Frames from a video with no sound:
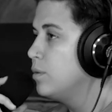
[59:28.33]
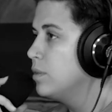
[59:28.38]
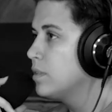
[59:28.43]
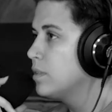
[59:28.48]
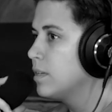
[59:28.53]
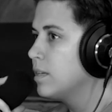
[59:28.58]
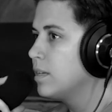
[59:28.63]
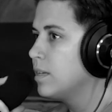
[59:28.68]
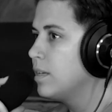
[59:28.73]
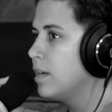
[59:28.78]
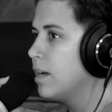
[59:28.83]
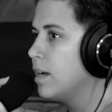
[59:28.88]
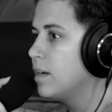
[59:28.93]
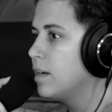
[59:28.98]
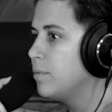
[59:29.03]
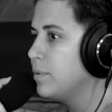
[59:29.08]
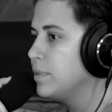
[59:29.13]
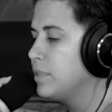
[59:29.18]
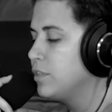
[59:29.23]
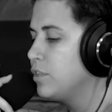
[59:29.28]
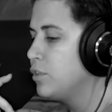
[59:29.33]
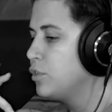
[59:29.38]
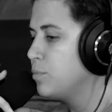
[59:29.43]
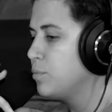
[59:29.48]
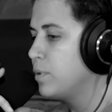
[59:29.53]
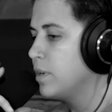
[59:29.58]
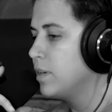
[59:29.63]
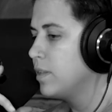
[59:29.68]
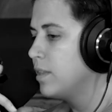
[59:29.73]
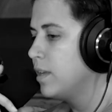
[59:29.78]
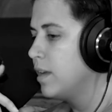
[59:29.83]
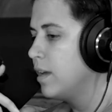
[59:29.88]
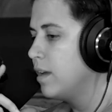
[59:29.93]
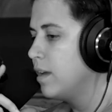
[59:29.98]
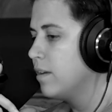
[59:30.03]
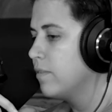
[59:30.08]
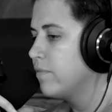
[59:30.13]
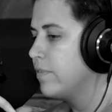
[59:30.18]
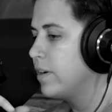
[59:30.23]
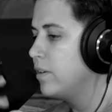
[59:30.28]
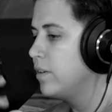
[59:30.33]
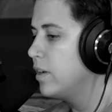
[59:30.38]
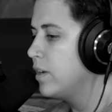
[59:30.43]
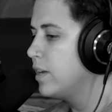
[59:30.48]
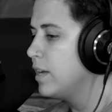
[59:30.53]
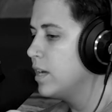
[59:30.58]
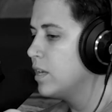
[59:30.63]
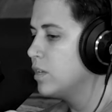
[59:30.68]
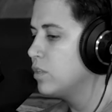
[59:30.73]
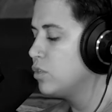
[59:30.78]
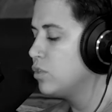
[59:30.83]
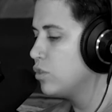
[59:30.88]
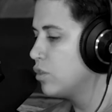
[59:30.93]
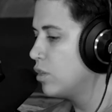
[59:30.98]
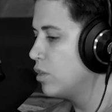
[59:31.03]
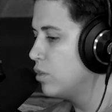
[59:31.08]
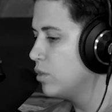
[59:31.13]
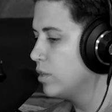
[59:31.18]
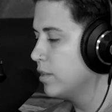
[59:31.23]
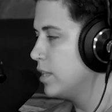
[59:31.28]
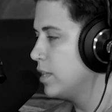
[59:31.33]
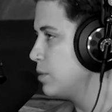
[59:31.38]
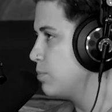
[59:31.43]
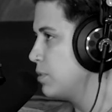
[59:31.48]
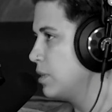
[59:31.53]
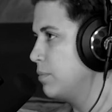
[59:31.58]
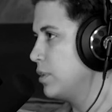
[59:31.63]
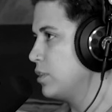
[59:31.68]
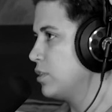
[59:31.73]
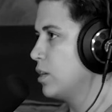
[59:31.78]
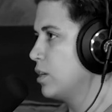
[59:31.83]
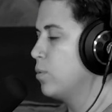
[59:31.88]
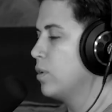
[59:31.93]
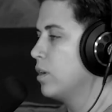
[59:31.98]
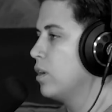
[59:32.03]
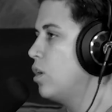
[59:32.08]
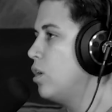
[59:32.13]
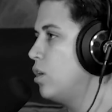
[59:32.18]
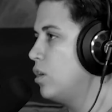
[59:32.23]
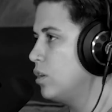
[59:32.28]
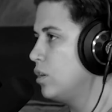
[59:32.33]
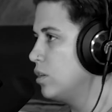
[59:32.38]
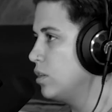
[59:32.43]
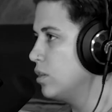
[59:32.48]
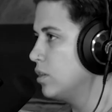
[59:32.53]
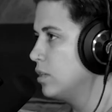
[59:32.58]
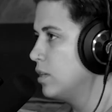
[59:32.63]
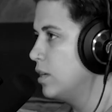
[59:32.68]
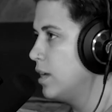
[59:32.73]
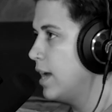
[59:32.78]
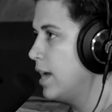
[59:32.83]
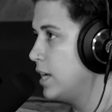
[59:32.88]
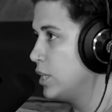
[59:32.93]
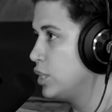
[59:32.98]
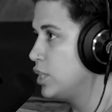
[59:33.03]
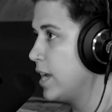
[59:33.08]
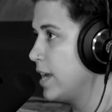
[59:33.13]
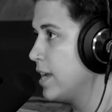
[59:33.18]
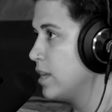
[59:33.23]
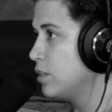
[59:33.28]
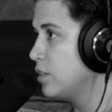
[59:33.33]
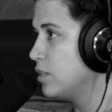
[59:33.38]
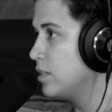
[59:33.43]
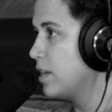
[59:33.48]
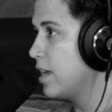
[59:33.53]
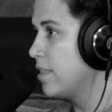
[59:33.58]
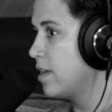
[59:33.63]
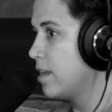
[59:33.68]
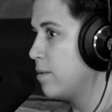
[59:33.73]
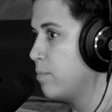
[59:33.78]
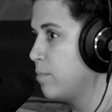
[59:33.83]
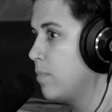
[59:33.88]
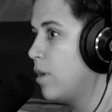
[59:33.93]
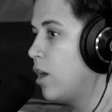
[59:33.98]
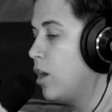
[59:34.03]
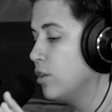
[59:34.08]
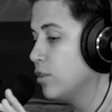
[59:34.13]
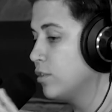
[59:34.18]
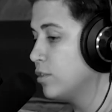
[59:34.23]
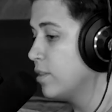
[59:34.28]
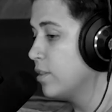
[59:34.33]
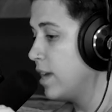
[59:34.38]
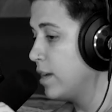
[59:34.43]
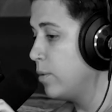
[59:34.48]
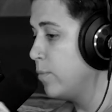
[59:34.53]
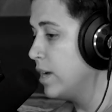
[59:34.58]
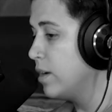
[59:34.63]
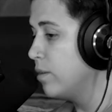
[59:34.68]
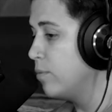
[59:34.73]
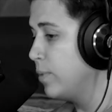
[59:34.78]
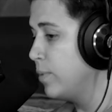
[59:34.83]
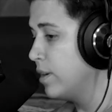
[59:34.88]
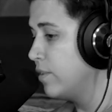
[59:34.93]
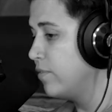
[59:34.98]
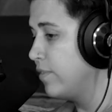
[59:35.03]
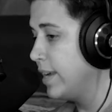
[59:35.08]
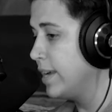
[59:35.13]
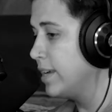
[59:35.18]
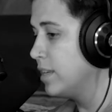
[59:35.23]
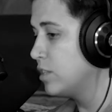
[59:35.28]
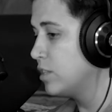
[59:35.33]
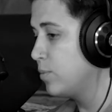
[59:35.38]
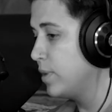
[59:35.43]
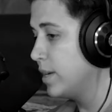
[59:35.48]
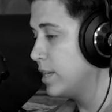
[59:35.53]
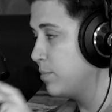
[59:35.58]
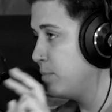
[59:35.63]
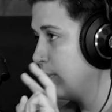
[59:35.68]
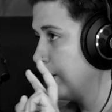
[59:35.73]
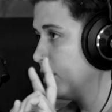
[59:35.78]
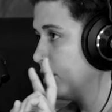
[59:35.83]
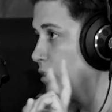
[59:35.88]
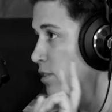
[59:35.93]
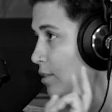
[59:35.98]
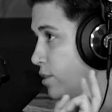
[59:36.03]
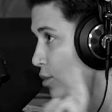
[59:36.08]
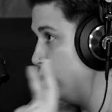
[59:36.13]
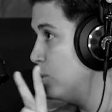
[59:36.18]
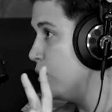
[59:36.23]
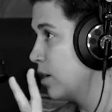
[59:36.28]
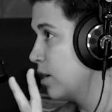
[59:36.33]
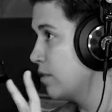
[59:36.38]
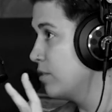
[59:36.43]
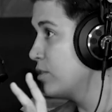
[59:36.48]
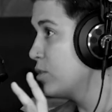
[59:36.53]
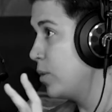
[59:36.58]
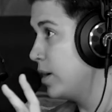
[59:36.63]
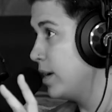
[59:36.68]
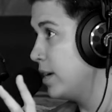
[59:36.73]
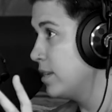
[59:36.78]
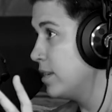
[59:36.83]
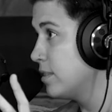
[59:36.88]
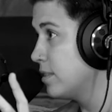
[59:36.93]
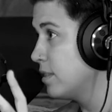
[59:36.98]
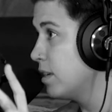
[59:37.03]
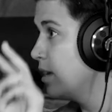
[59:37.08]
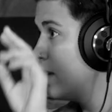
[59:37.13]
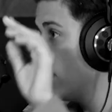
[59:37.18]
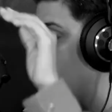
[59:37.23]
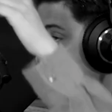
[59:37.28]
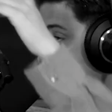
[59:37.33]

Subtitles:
it was like, my sister's birthday, found out he had a stroke, and that's pretty much like when it all had changed. And then also that weekend we were in Vegas, we experienced 2 earthquakes,